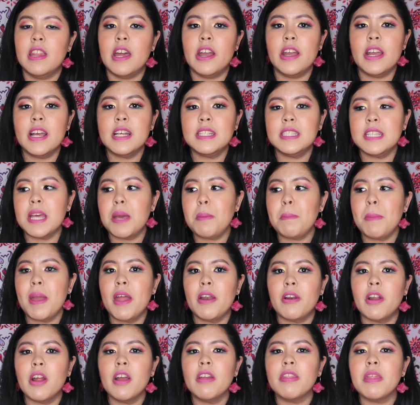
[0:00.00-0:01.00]
There is a
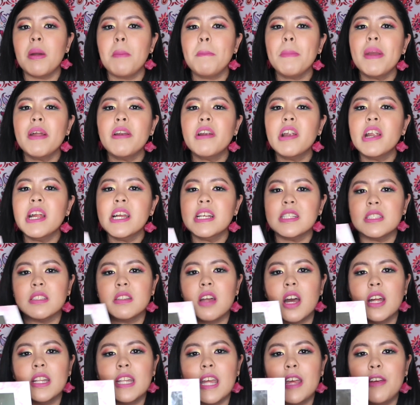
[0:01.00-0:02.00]
mirror. The mirror is
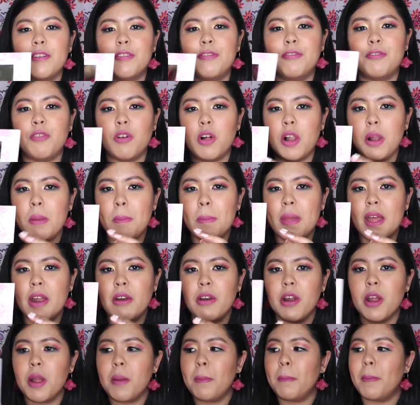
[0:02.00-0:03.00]
not a full
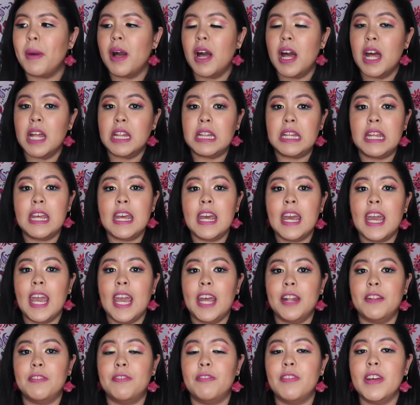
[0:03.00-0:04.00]
mirror, but
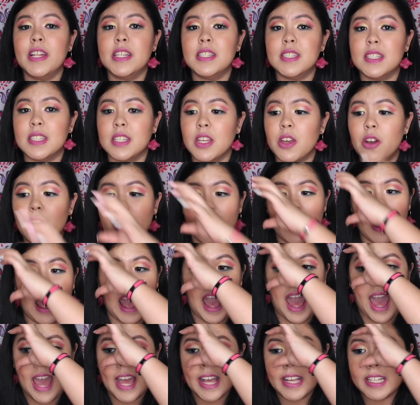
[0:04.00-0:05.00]
it fits
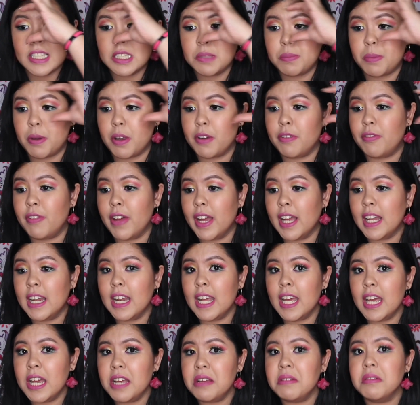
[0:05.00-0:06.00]
your eyes
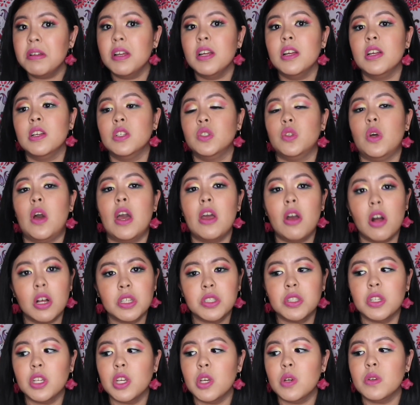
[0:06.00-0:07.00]
perfectly. So I
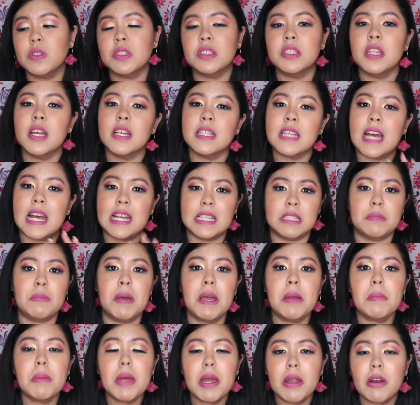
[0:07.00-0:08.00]
also use this as
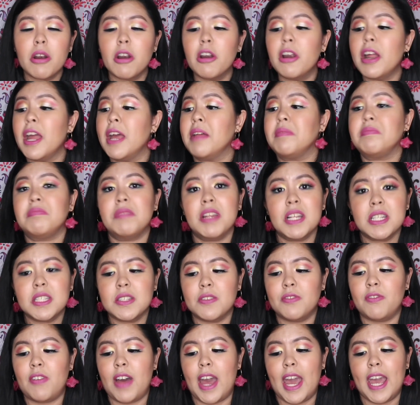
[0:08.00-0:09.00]
my mirror and
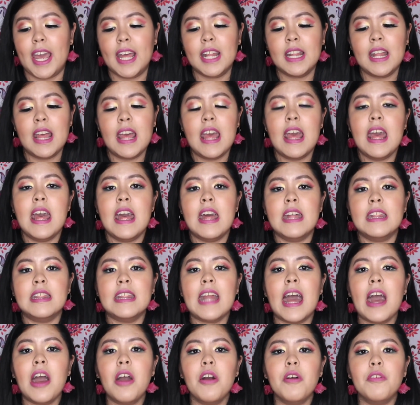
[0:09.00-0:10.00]
it's fine.
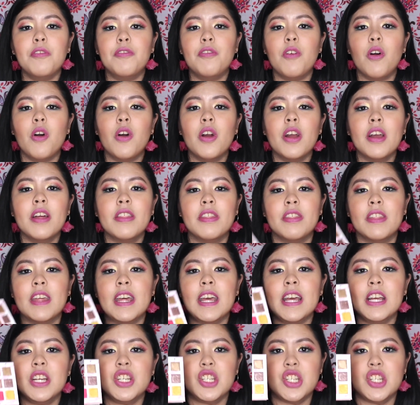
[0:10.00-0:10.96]
Now for the